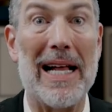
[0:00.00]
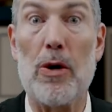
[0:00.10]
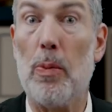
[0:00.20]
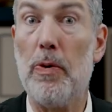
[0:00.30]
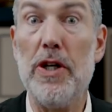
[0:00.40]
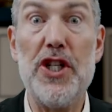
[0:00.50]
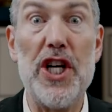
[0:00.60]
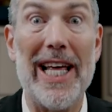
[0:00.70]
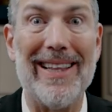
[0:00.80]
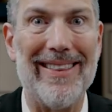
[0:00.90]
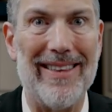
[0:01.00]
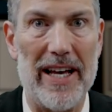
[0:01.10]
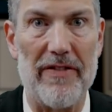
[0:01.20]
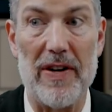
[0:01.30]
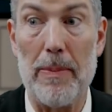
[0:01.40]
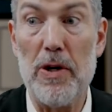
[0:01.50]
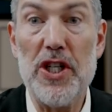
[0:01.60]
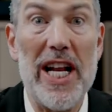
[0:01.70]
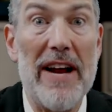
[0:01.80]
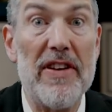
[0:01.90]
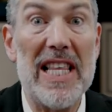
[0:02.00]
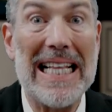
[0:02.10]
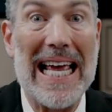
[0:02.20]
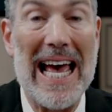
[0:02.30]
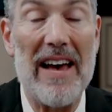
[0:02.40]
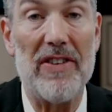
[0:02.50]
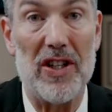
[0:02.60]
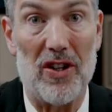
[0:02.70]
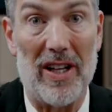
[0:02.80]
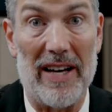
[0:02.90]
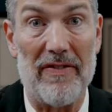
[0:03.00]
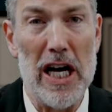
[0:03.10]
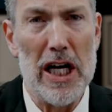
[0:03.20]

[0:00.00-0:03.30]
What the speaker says: how to appreciate life and appreciate everything they have in their life,